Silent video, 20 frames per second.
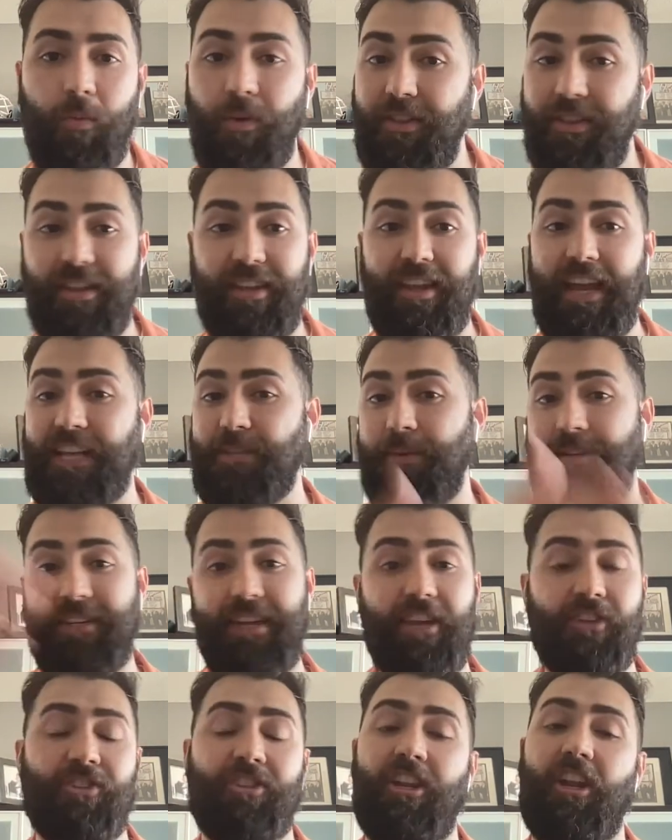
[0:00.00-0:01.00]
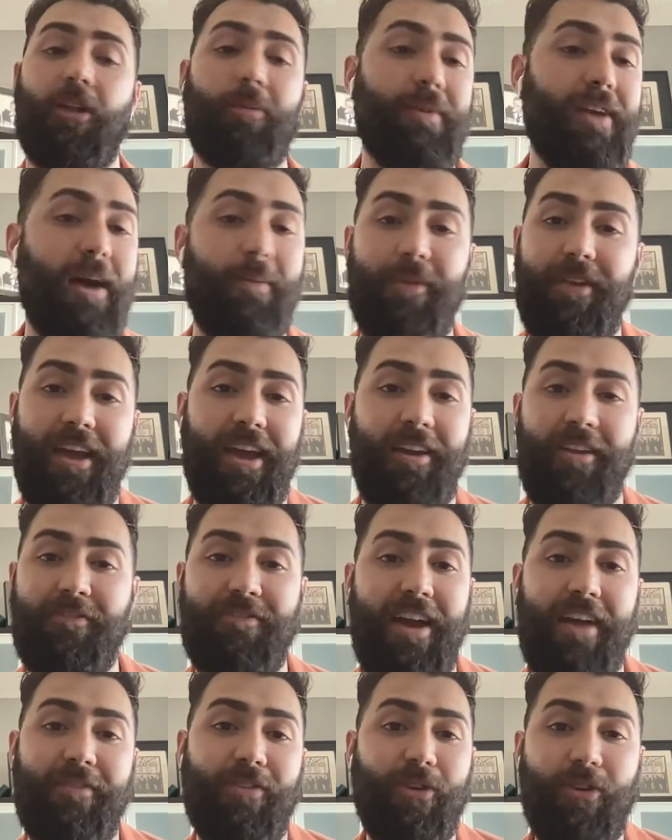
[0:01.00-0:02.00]
with the expectation that I'll be up again
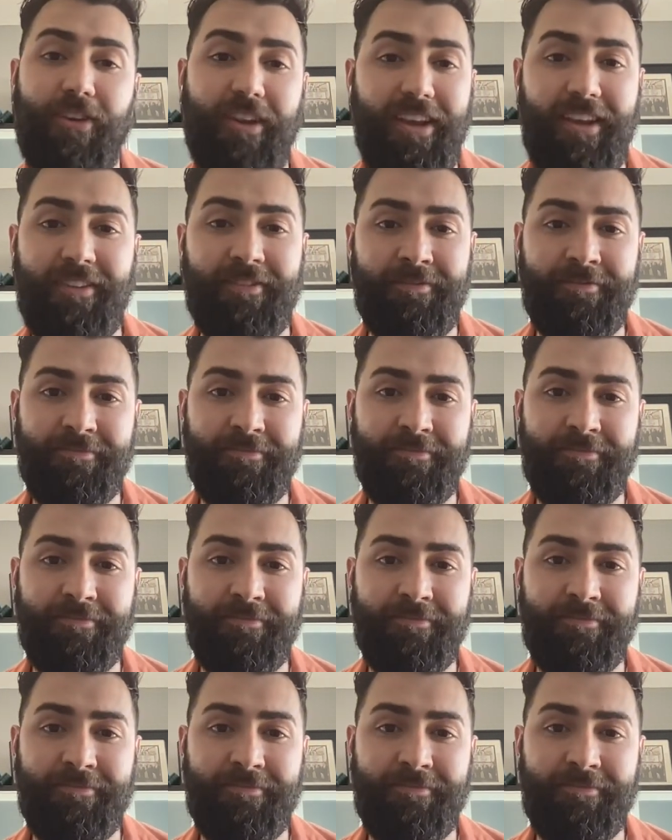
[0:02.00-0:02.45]
at 5:30.